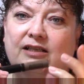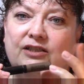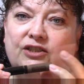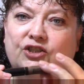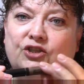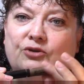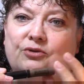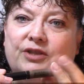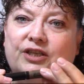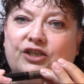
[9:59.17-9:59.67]

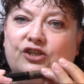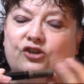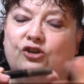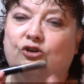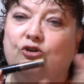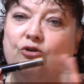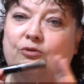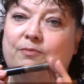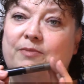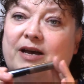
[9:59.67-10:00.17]
to the
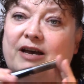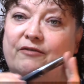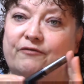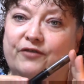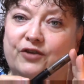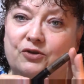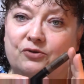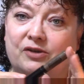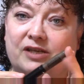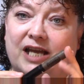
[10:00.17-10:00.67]
tube a
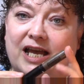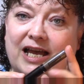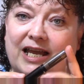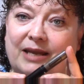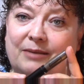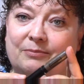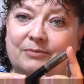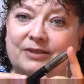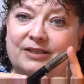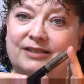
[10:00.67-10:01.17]
few
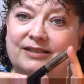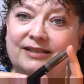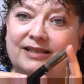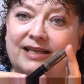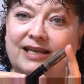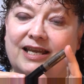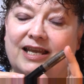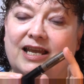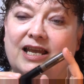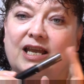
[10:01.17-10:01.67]
times.
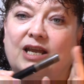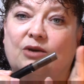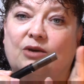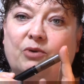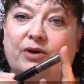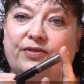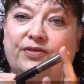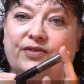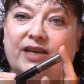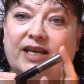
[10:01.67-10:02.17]

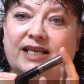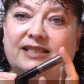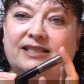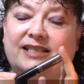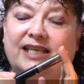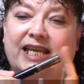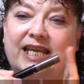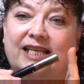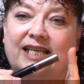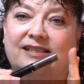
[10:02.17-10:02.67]
With this,
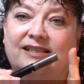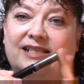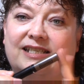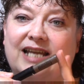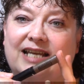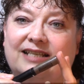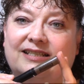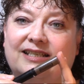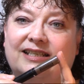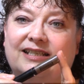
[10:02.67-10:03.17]
it
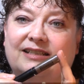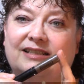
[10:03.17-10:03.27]
doesn't